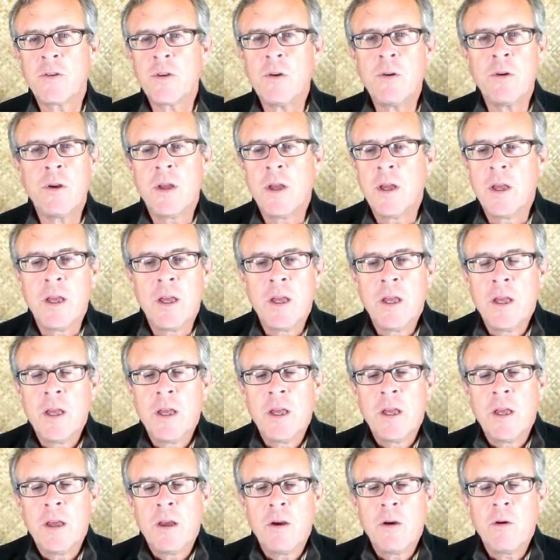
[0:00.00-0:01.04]
So
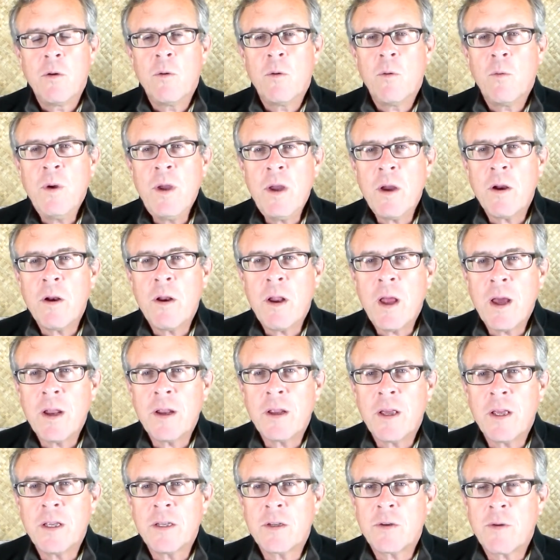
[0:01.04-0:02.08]
we are
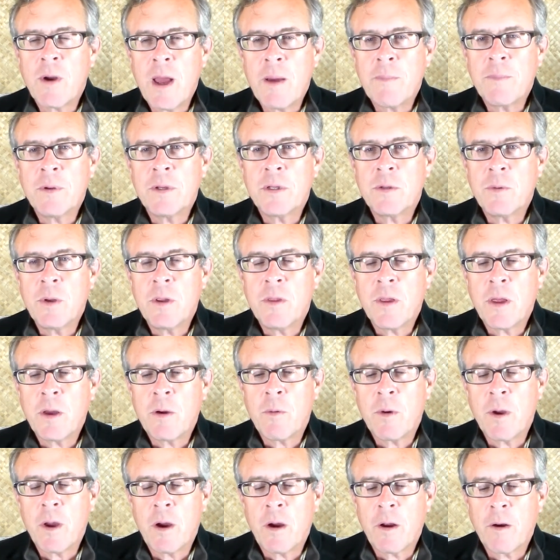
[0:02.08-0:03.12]
not as trapped as we
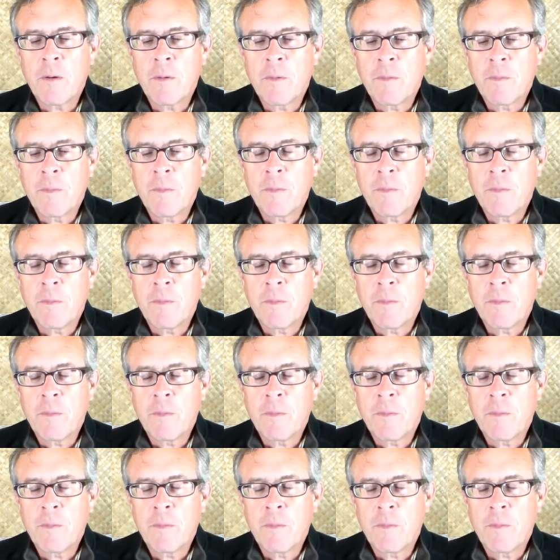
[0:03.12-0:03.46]
think we are.